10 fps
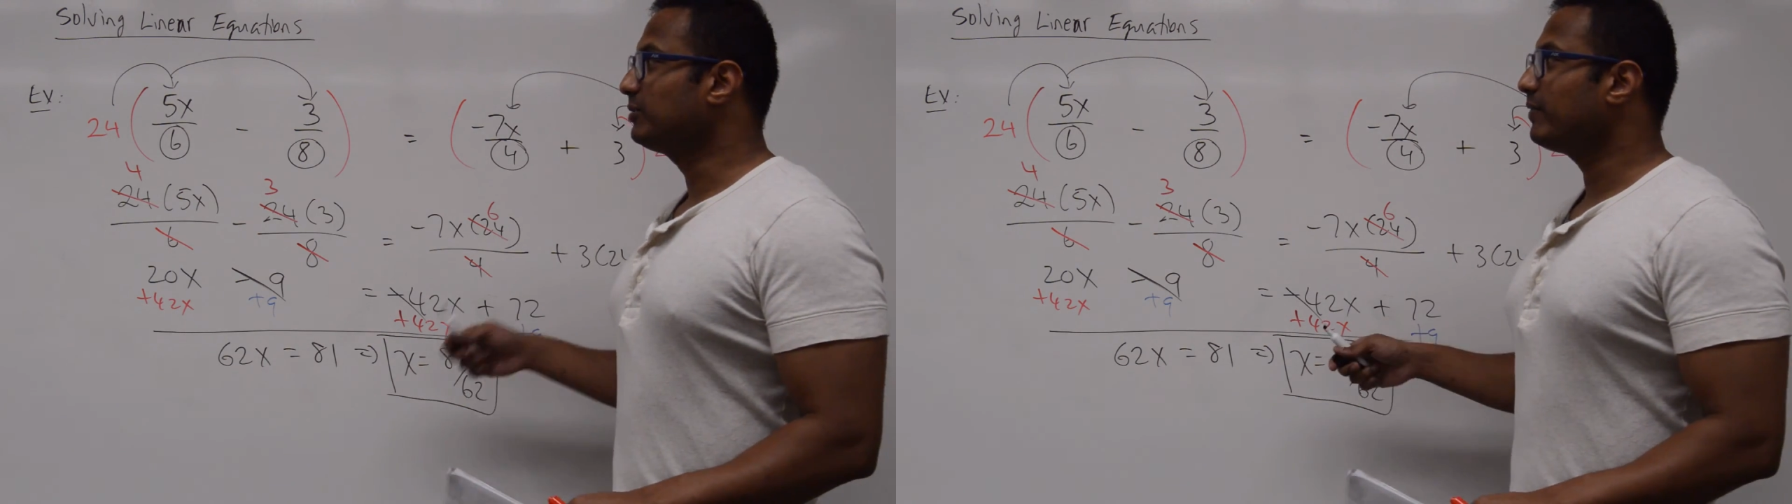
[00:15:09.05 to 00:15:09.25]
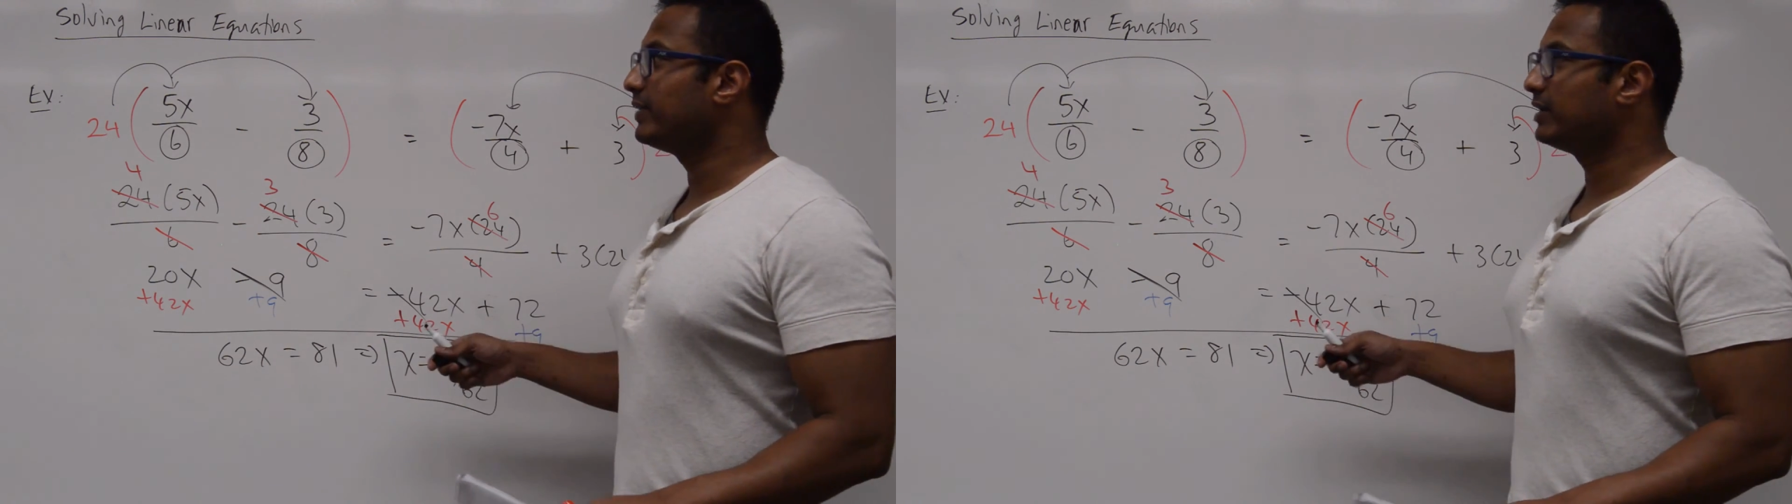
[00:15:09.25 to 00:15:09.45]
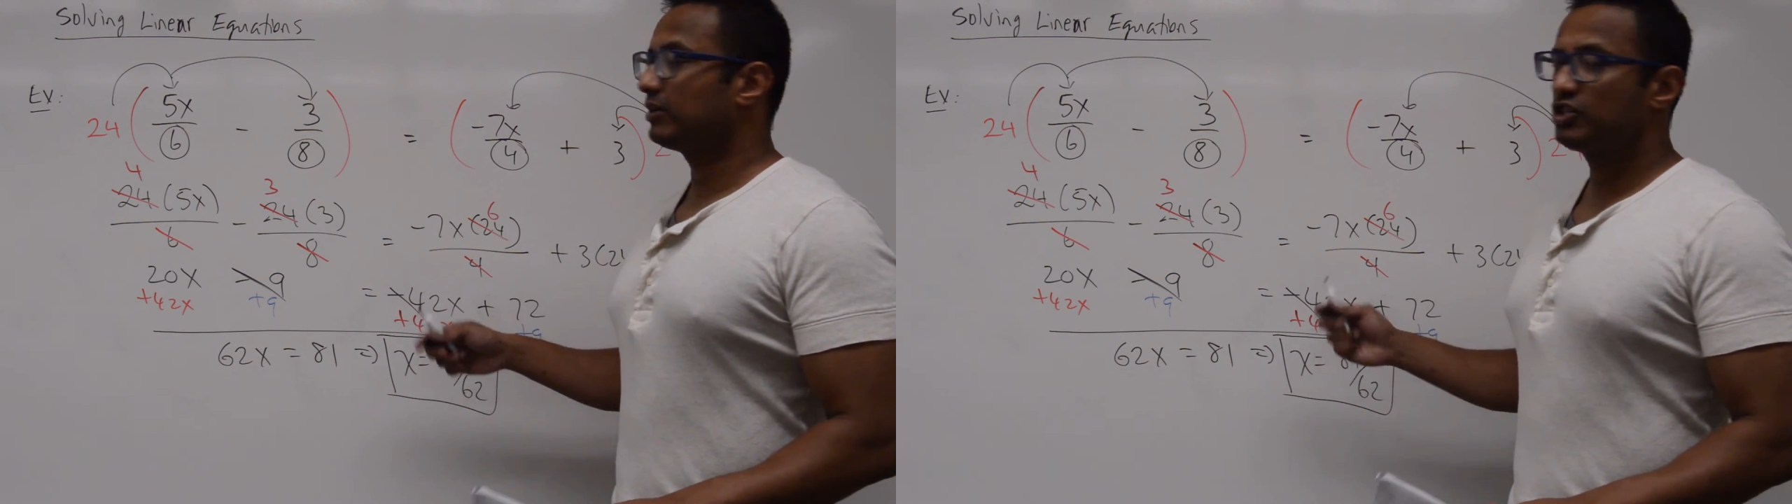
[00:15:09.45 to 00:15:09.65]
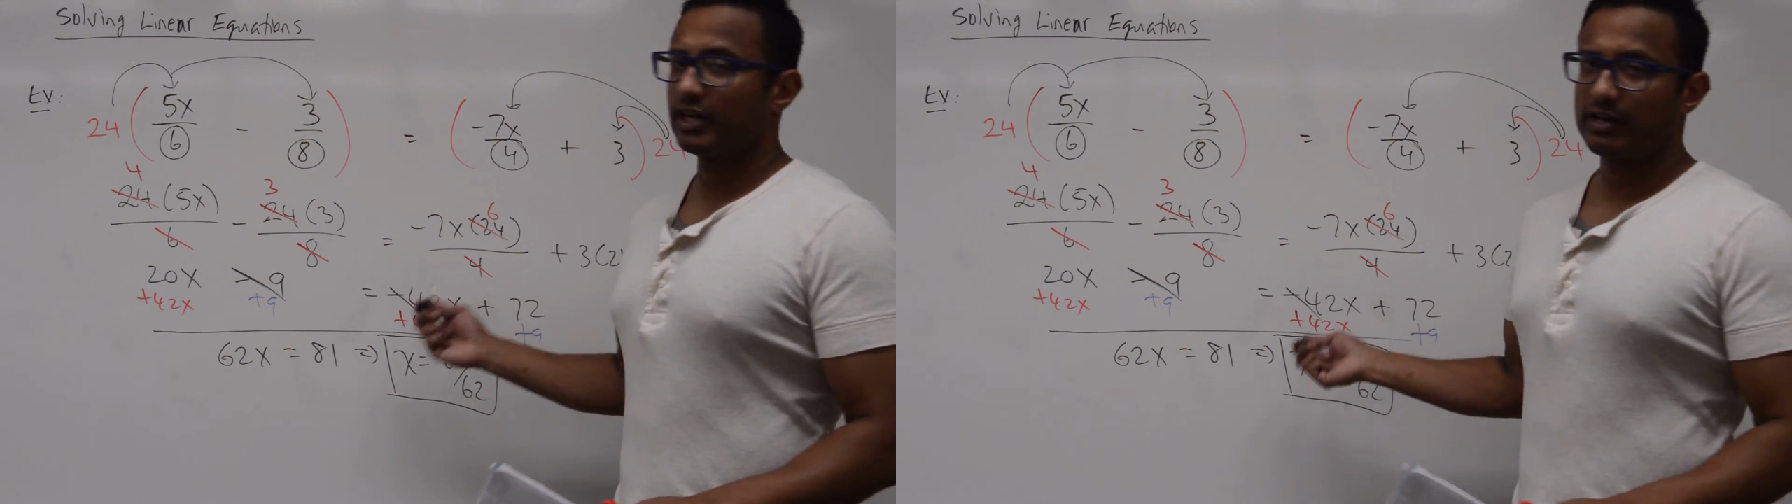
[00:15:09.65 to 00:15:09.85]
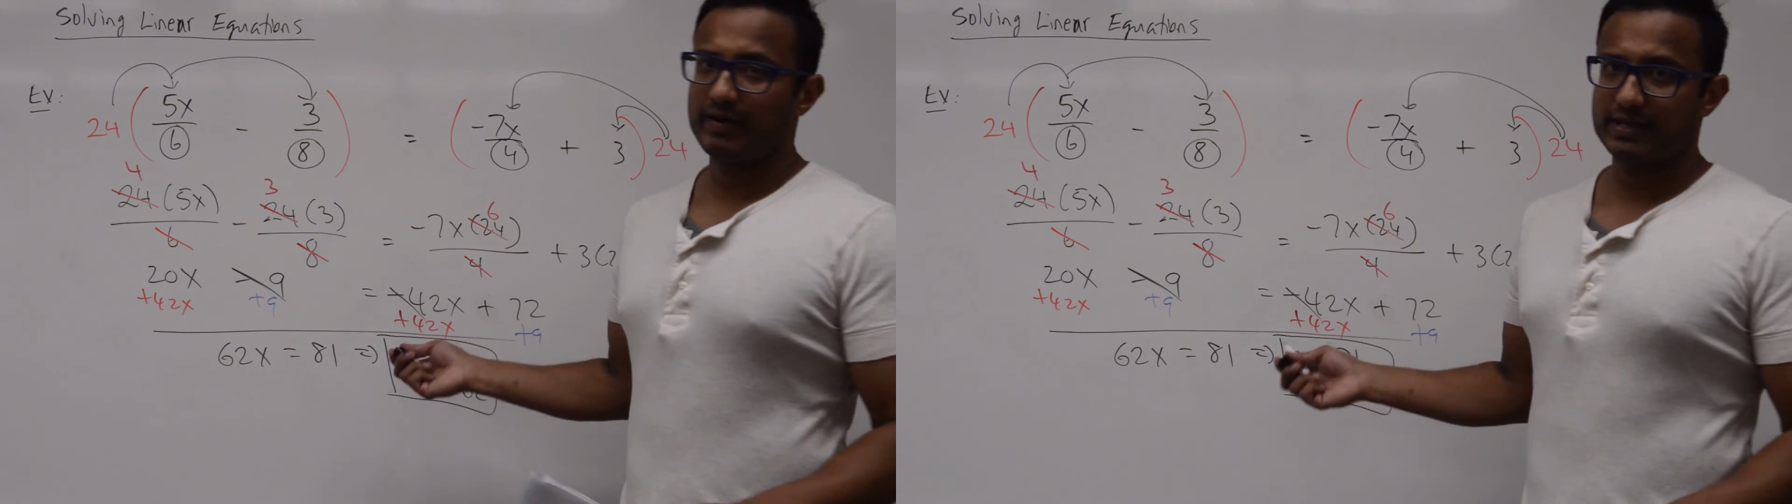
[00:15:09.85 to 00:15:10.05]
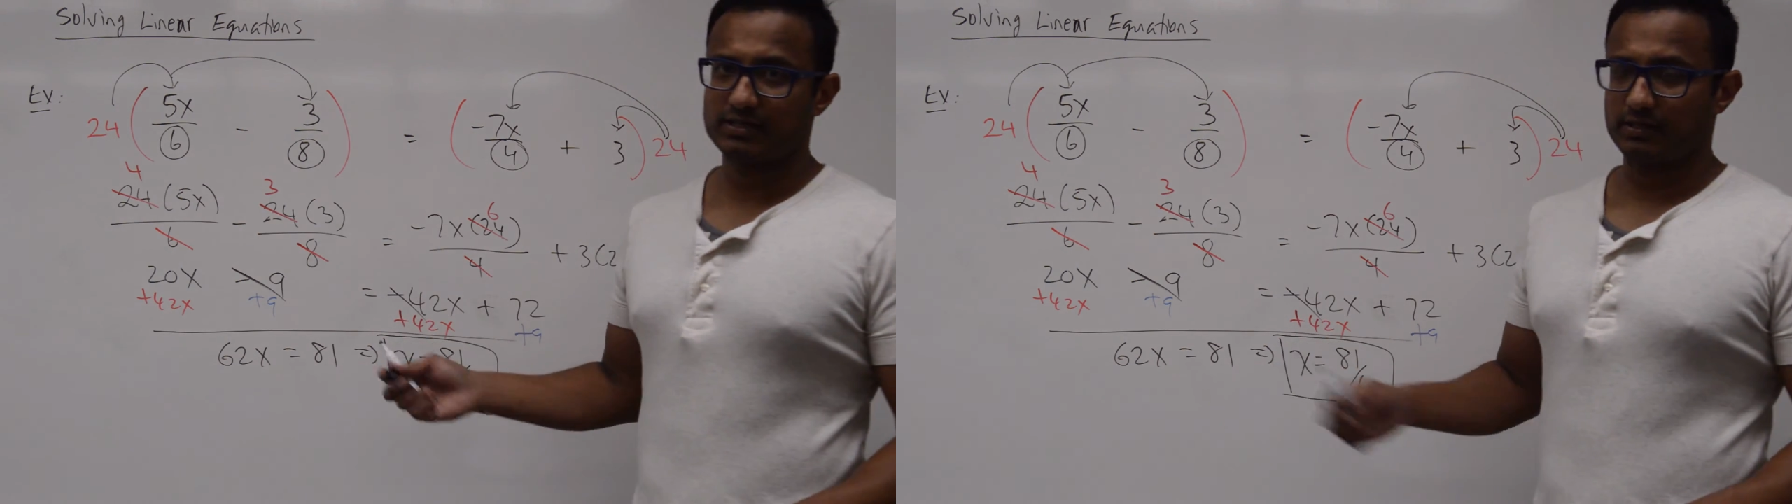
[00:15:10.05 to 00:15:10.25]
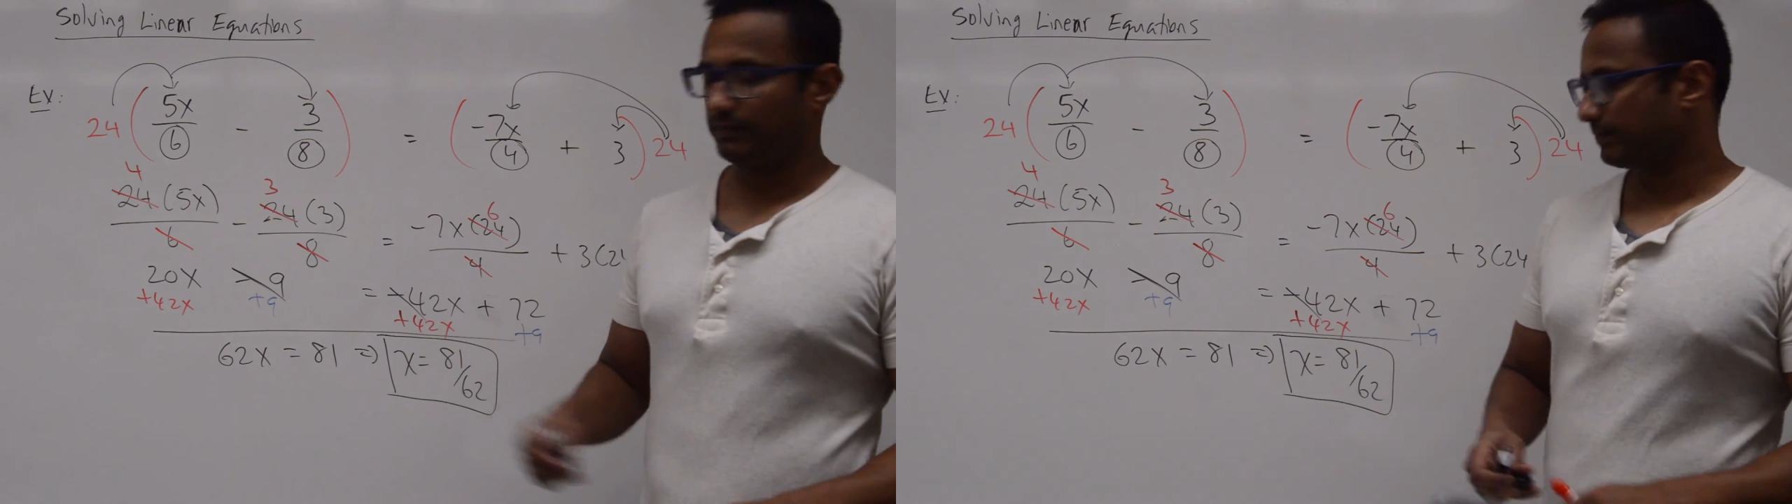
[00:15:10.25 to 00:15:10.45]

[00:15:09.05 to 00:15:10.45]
the video to check your answer.